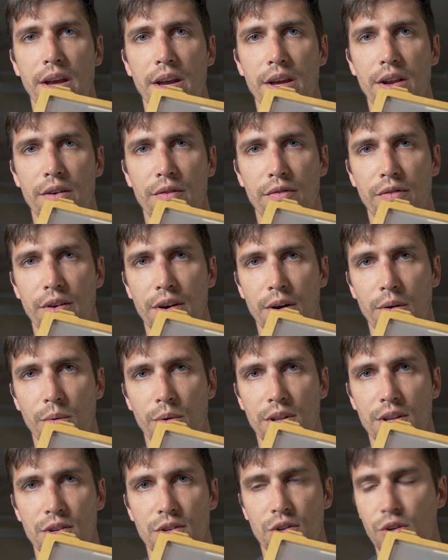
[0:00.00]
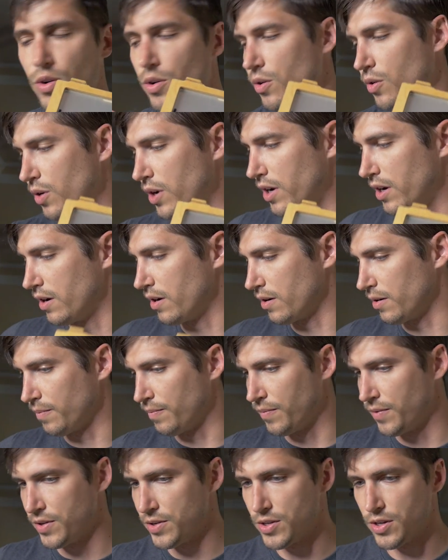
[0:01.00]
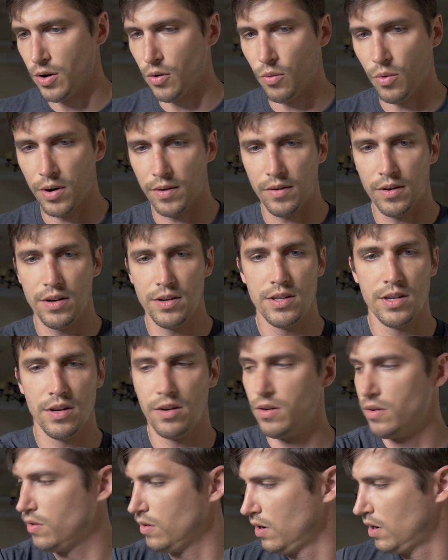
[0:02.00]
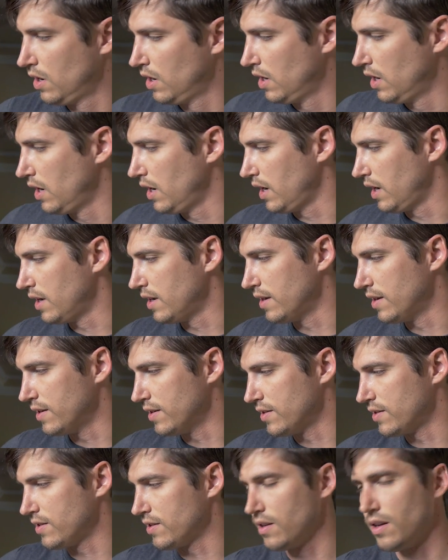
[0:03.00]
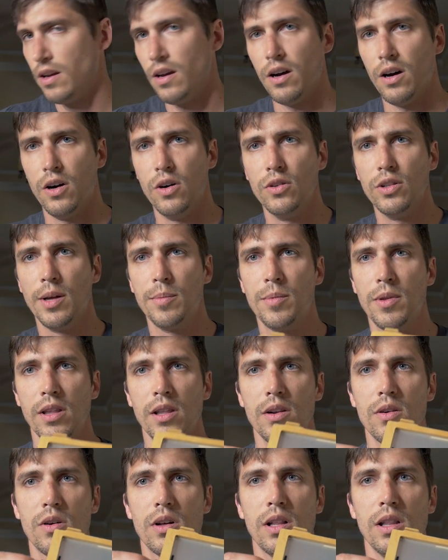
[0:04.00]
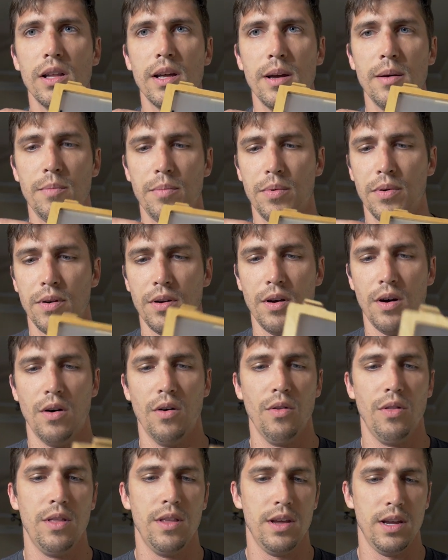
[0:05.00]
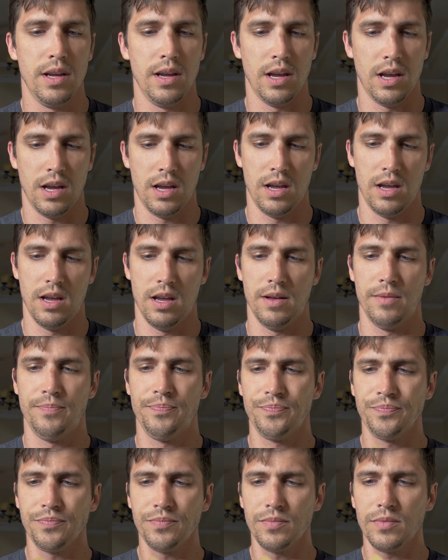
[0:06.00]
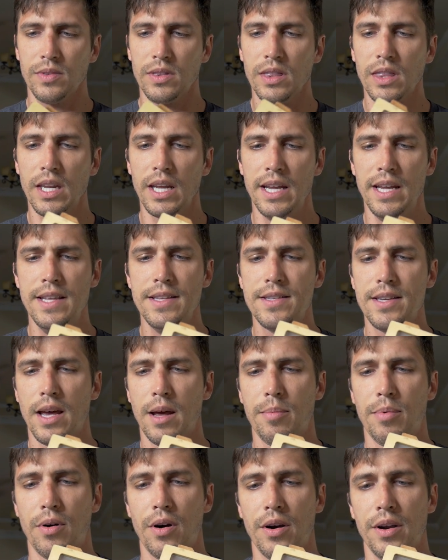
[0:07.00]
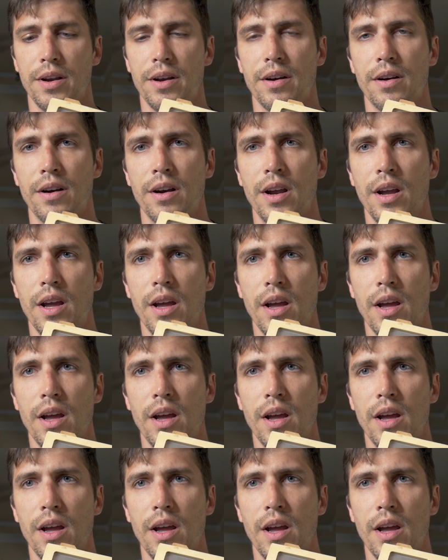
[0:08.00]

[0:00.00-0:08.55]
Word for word: interfere with this screw here. So what I'm going to do is hold up the little clip on the inside part here.